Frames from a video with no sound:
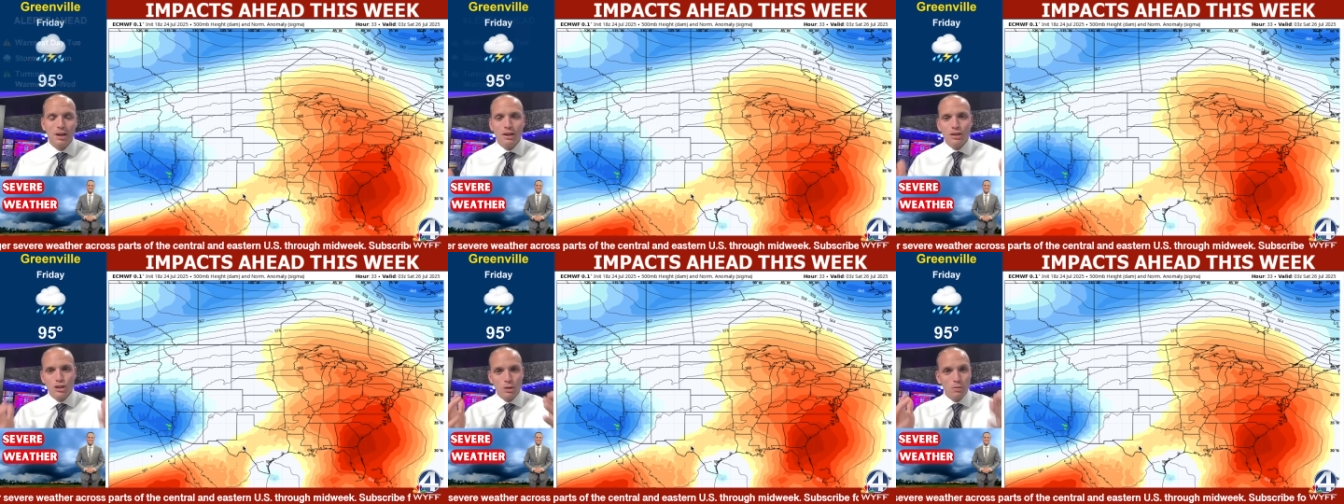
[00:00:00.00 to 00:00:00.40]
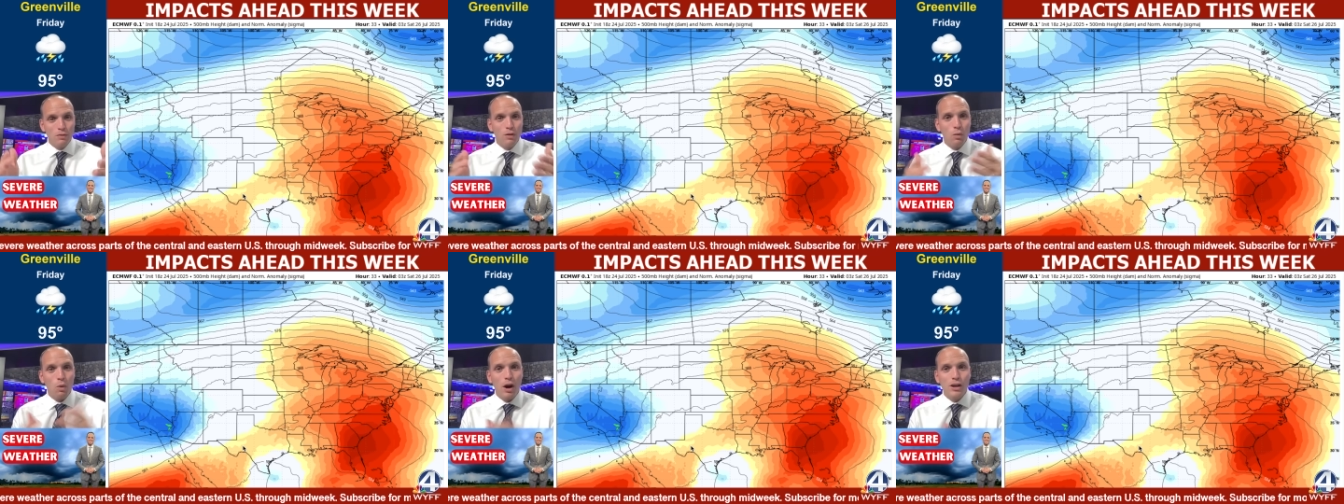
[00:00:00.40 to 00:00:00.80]
Some of
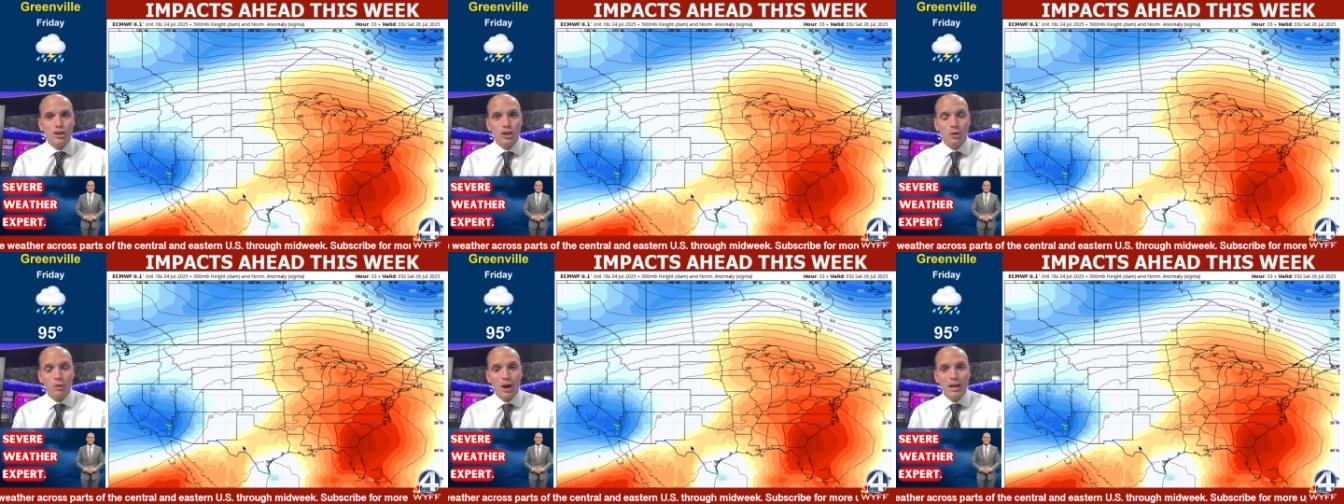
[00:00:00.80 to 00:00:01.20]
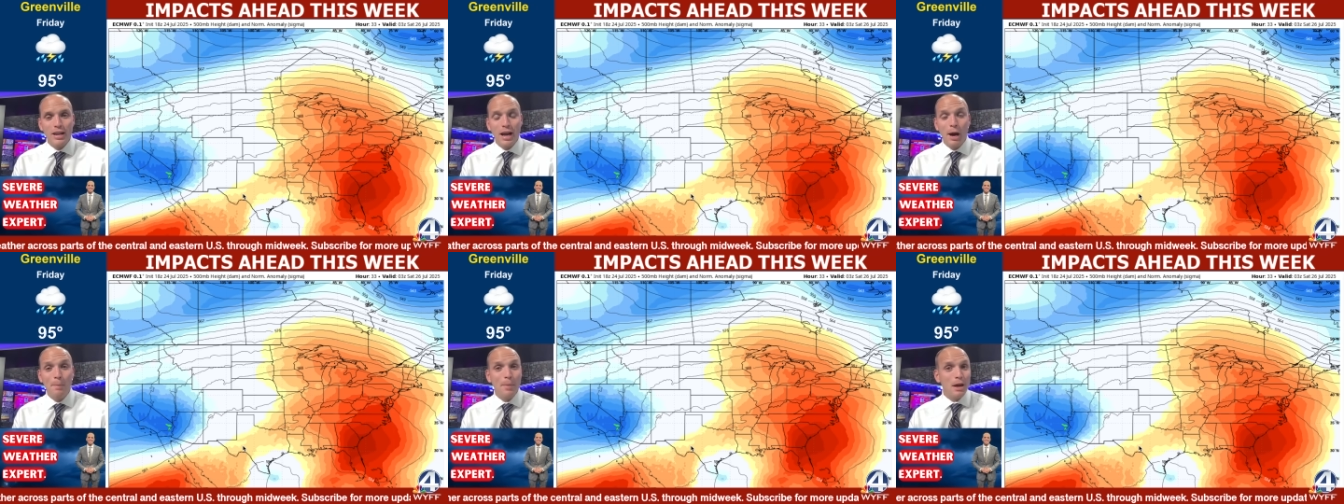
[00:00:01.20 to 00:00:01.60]
you watching right
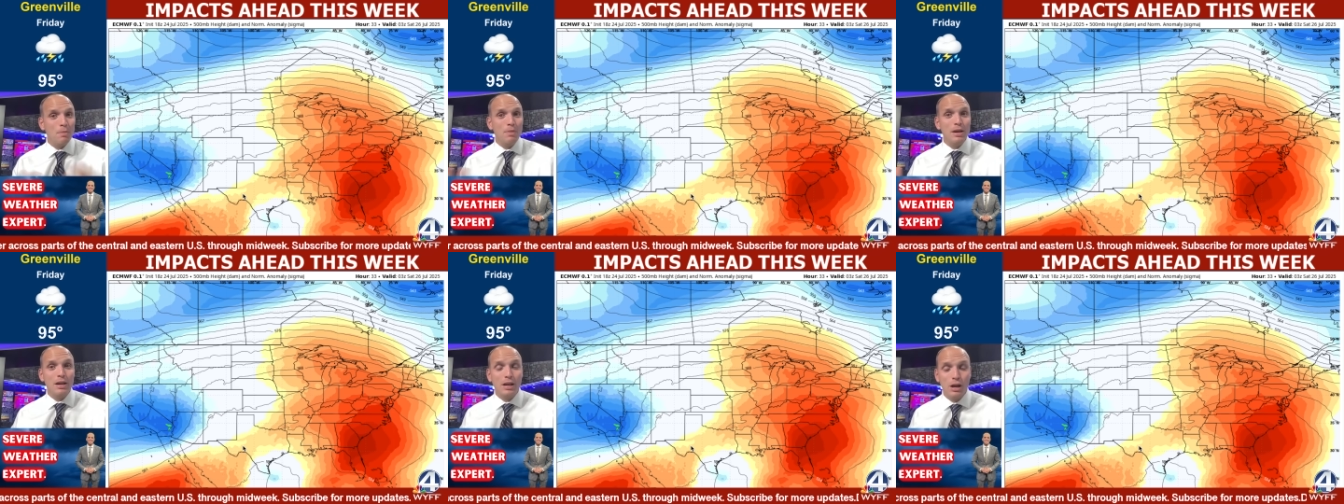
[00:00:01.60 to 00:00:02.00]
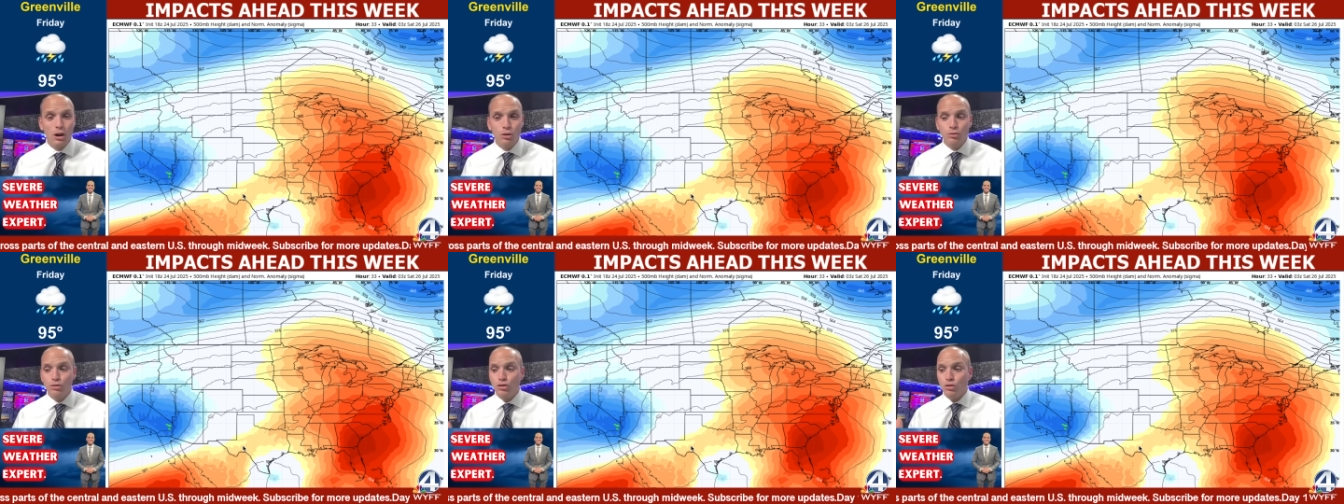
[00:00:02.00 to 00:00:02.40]
now may be a
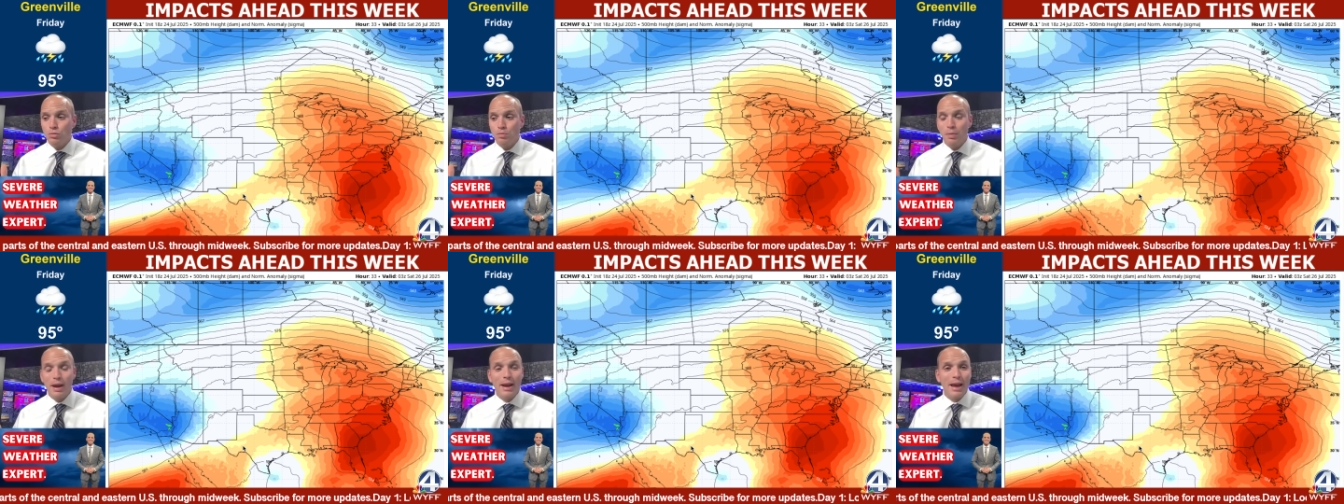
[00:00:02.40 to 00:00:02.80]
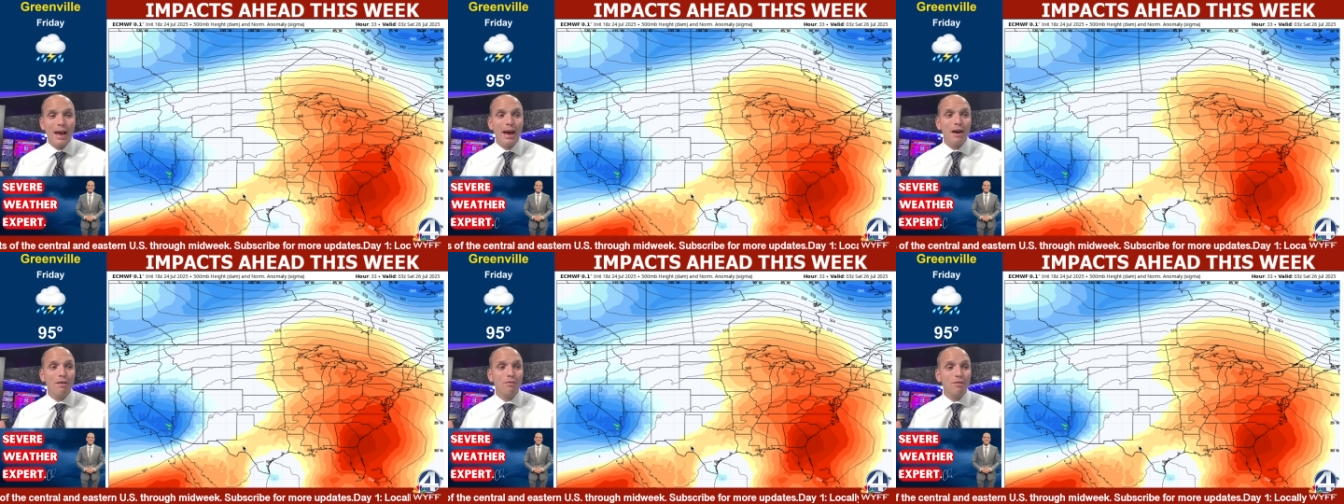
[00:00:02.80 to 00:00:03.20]
coach, may
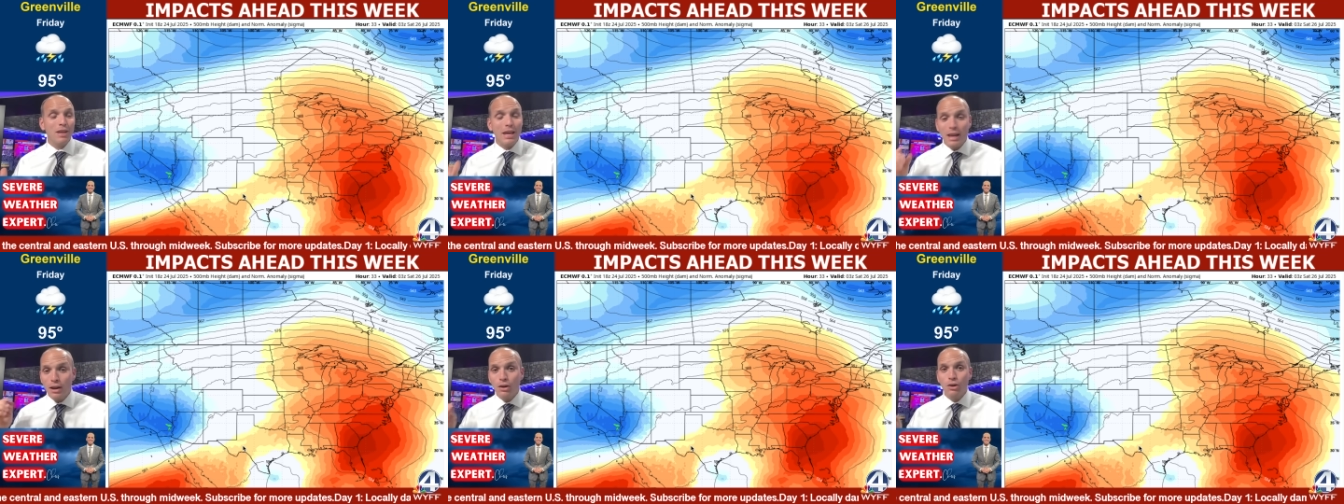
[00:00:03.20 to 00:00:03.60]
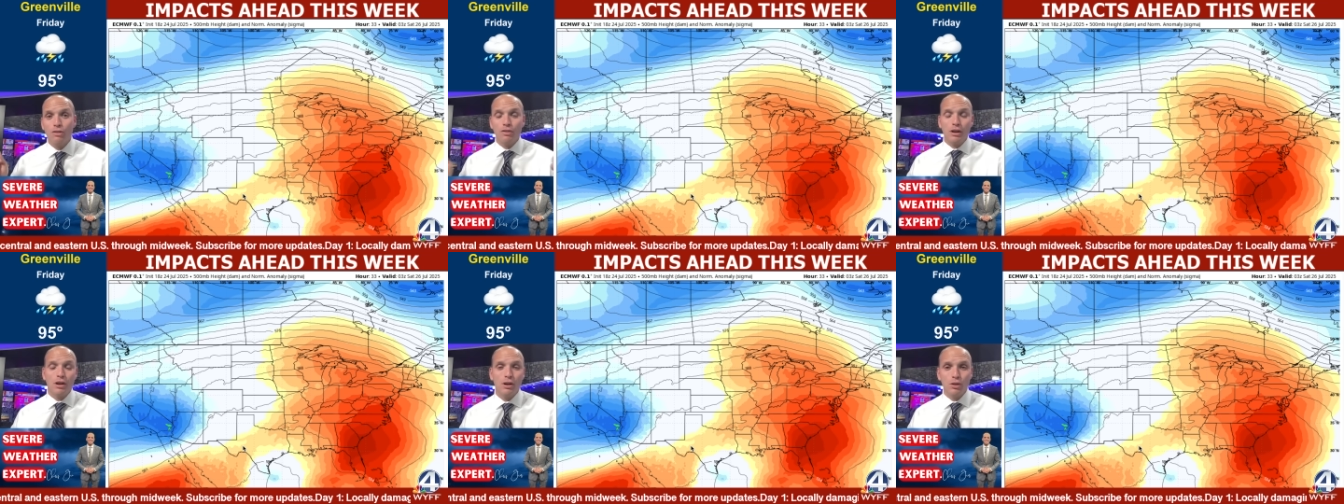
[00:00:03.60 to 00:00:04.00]
have the ear of
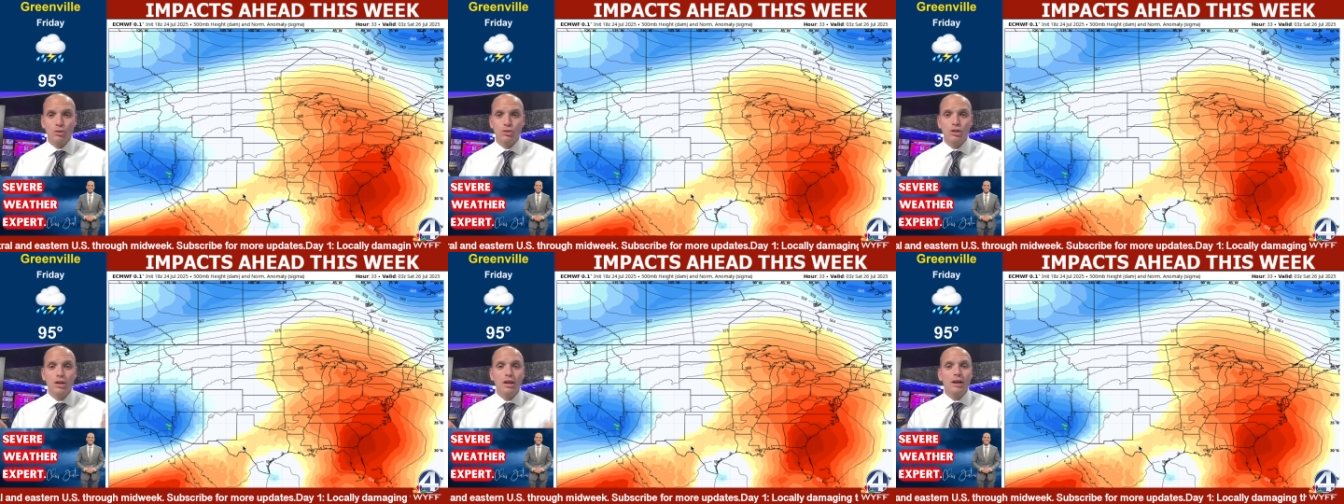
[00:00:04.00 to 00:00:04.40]
a coach